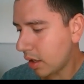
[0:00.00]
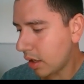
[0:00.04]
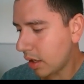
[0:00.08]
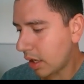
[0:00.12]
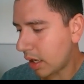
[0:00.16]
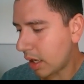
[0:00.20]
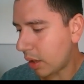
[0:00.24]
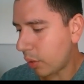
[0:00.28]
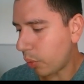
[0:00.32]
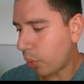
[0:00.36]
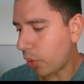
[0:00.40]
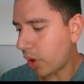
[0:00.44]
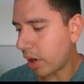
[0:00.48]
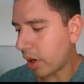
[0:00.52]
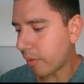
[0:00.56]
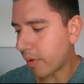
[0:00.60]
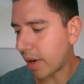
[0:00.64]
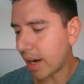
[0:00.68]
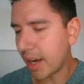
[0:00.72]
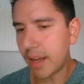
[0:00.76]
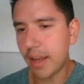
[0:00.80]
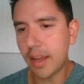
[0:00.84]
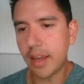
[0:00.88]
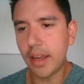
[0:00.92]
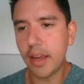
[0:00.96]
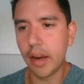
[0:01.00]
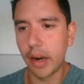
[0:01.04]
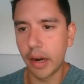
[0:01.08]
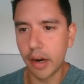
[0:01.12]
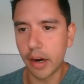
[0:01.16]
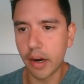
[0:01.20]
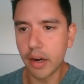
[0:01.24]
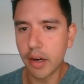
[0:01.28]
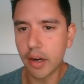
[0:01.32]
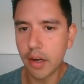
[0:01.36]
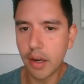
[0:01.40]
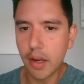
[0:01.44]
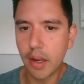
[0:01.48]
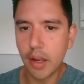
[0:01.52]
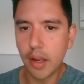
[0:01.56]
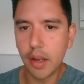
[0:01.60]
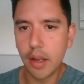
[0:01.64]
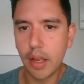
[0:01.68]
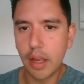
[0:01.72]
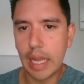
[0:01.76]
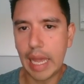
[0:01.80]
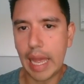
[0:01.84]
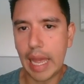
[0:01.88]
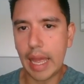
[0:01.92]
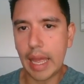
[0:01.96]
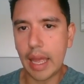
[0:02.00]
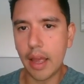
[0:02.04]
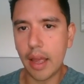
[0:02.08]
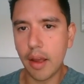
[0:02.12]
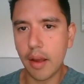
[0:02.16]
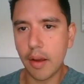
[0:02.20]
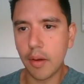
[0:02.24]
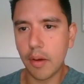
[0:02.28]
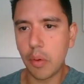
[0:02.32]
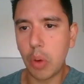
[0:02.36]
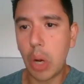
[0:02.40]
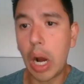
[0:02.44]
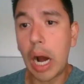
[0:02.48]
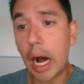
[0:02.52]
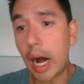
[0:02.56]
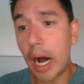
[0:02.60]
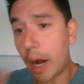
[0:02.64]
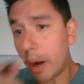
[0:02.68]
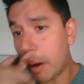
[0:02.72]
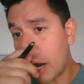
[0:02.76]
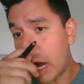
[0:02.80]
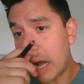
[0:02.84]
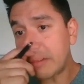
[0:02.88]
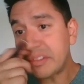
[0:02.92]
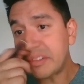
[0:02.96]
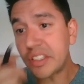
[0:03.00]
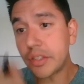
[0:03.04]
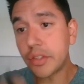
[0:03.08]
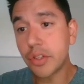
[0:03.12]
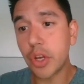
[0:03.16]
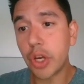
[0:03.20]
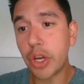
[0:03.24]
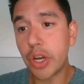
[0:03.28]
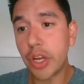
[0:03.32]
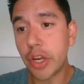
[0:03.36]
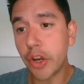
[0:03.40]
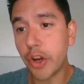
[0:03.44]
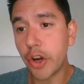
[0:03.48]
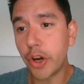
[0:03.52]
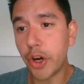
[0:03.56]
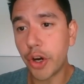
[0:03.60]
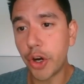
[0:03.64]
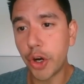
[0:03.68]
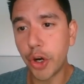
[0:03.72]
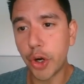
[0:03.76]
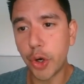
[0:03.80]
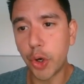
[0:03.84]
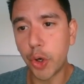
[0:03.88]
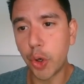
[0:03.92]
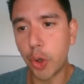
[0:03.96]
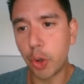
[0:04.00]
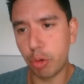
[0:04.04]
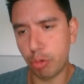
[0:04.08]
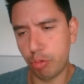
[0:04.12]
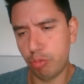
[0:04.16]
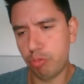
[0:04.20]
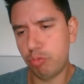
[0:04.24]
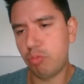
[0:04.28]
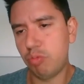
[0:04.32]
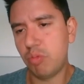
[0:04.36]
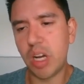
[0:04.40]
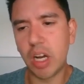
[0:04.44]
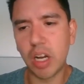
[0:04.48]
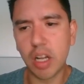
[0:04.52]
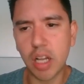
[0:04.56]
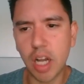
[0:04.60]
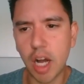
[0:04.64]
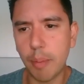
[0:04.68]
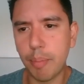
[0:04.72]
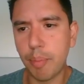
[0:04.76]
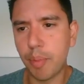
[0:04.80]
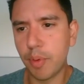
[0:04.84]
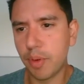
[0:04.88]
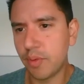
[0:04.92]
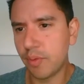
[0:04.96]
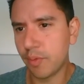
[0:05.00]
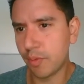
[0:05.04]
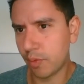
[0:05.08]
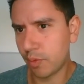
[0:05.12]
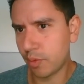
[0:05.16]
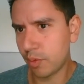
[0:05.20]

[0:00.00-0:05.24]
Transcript: and 1 right here. I'm just going to go a couple.